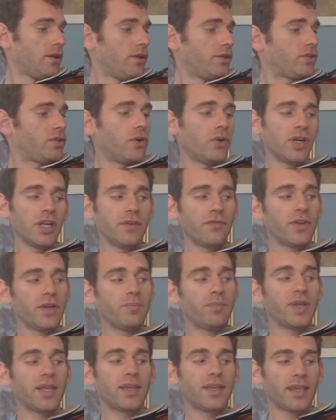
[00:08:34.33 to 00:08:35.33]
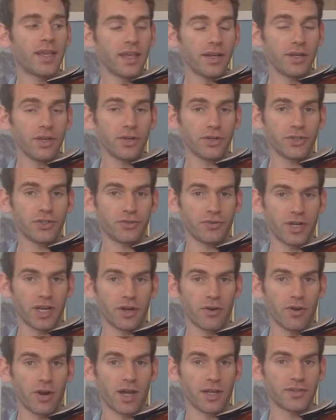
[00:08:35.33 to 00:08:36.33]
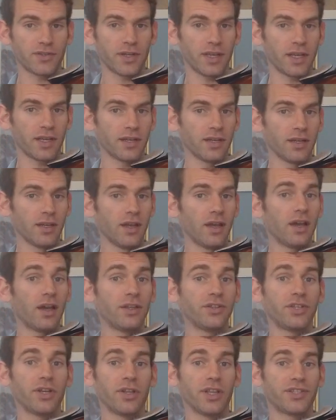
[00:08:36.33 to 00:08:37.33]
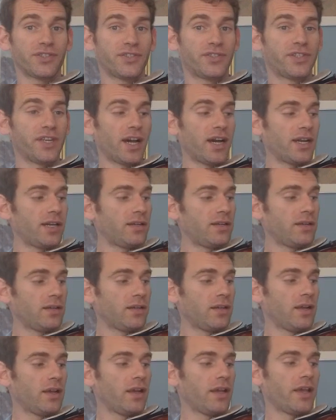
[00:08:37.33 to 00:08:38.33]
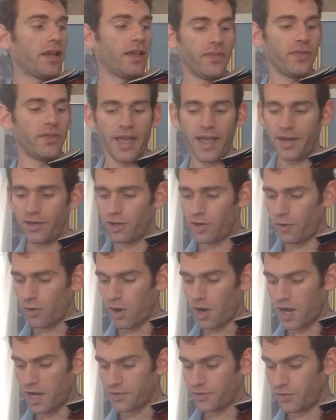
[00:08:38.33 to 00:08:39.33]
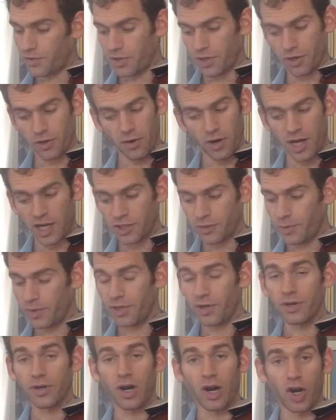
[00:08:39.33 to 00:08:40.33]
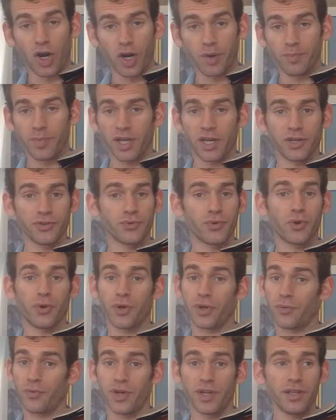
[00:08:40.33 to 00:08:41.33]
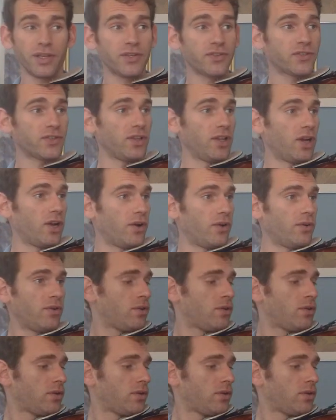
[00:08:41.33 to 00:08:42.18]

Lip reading: Don't even begin your string crossing until it's done. And then cross. You can cross with your arm because we're going really slow.